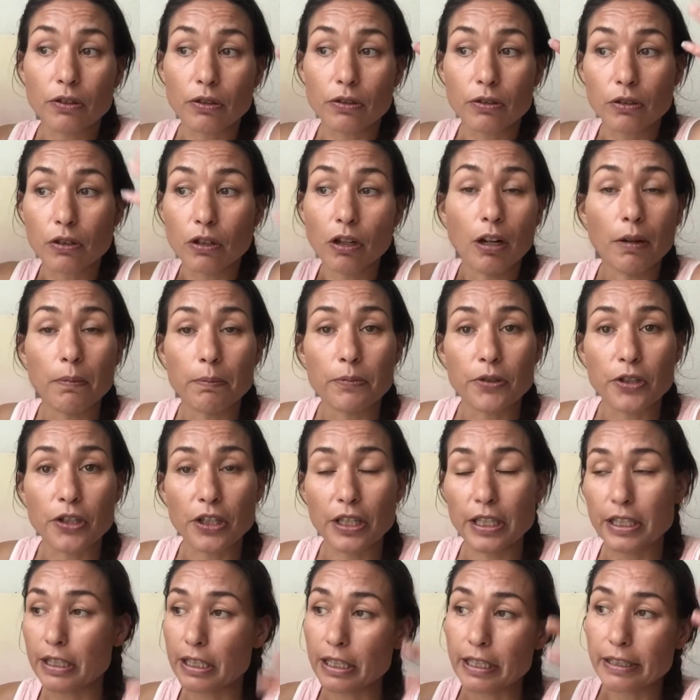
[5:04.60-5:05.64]
comes.
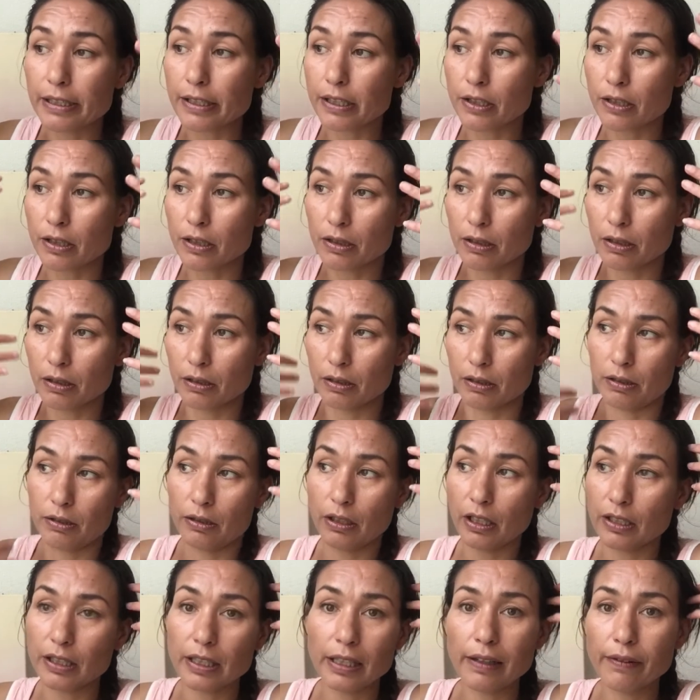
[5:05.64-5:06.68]
It is
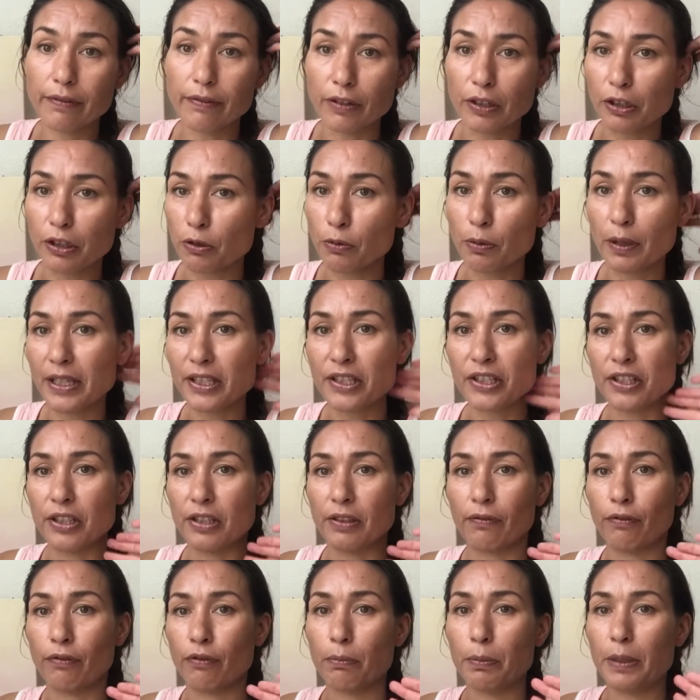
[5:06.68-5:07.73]
not even a question
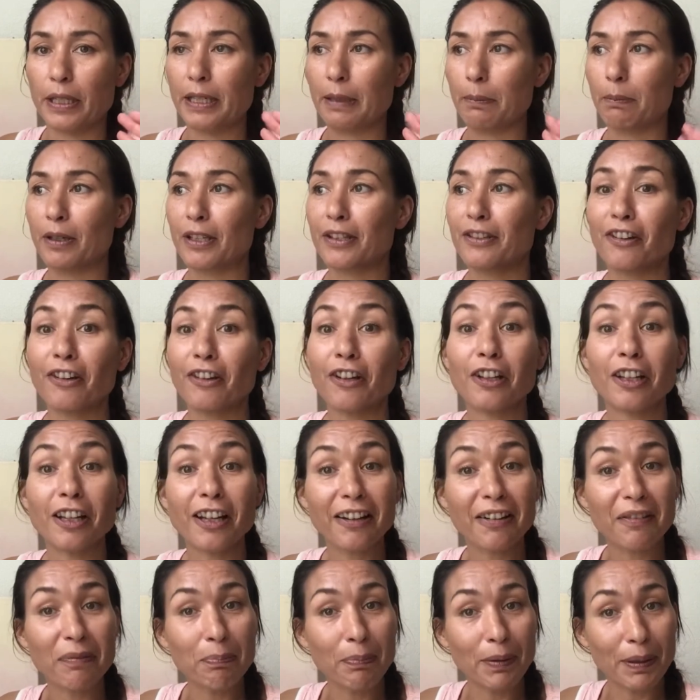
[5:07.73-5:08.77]
for me. But a lot
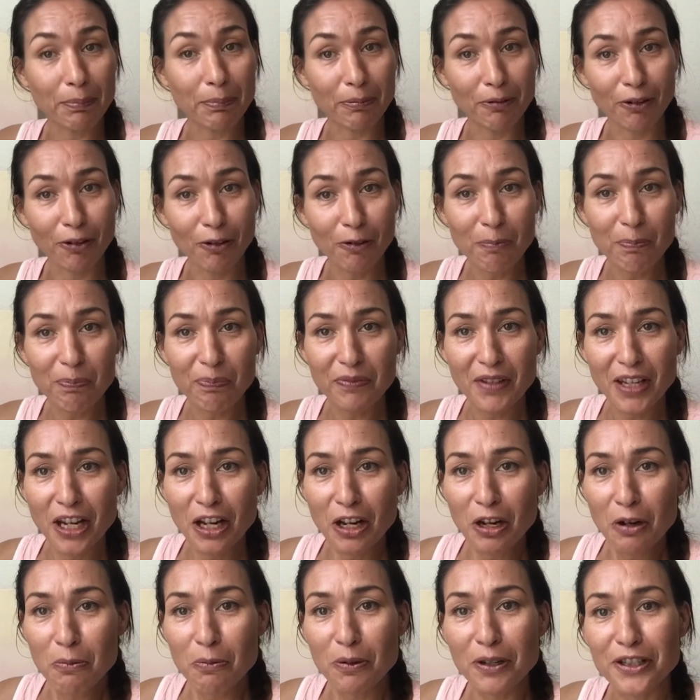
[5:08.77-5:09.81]
of people
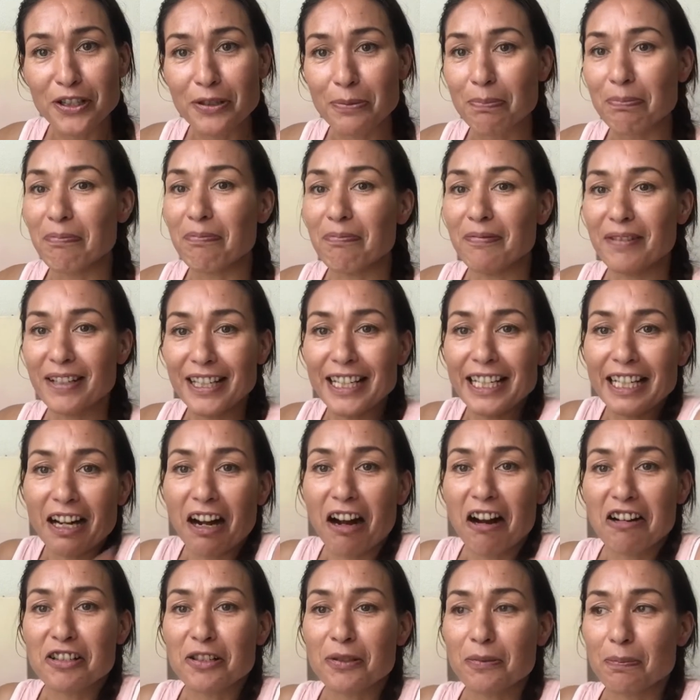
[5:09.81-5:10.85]

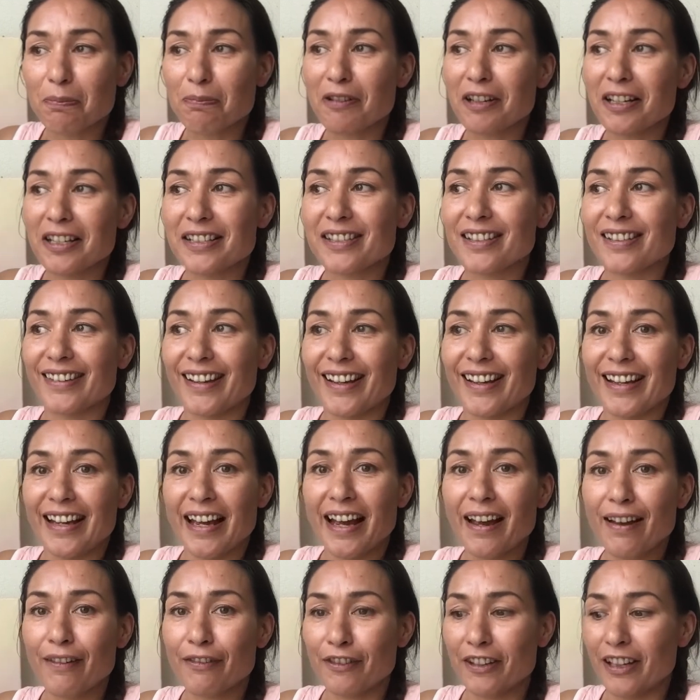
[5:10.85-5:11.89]
are surprised that I
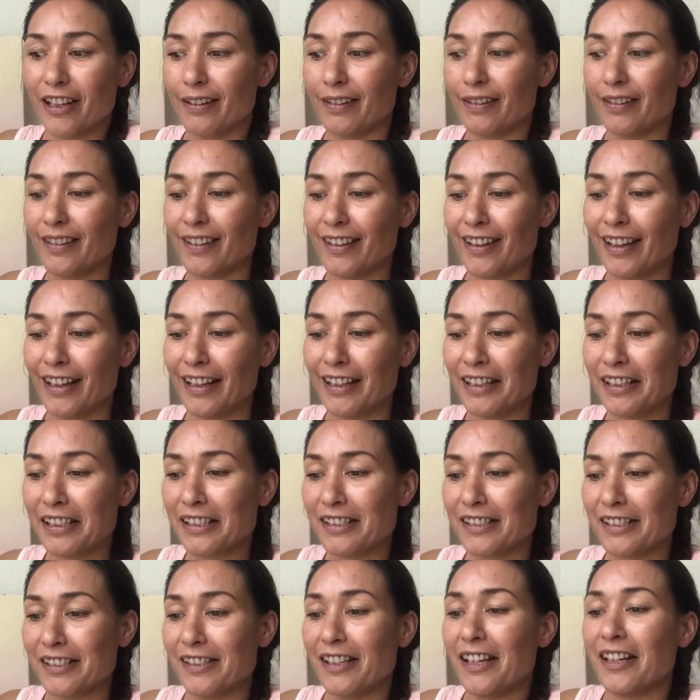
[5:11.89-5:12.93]
have that, and
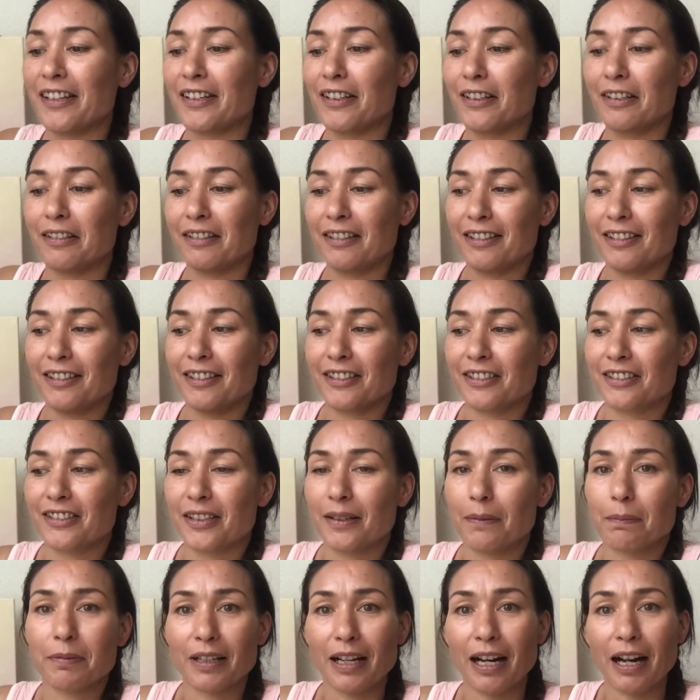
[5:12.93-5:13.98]
it's like
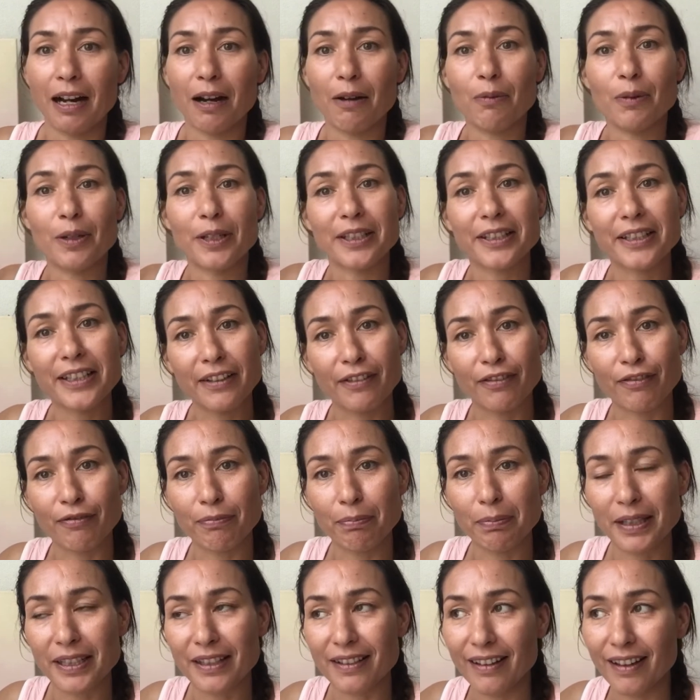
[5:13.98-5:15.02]
somehow a gift.
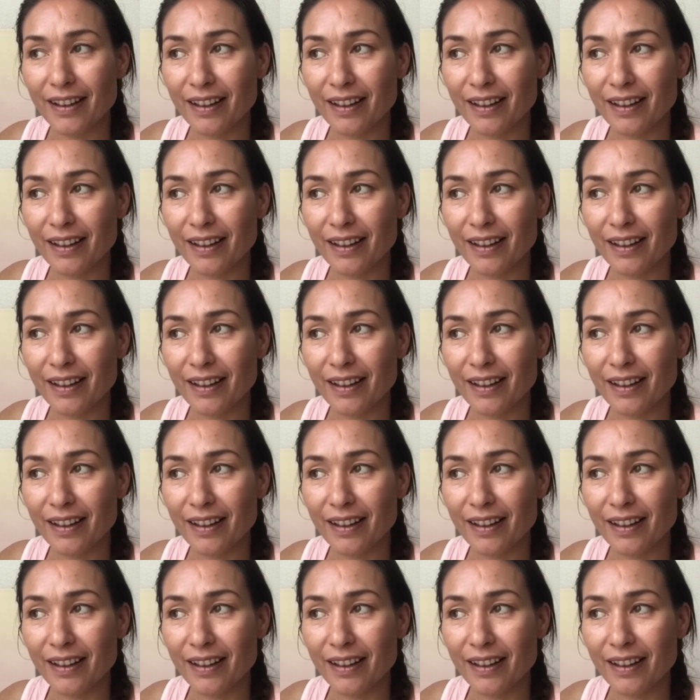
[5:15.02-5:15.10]
But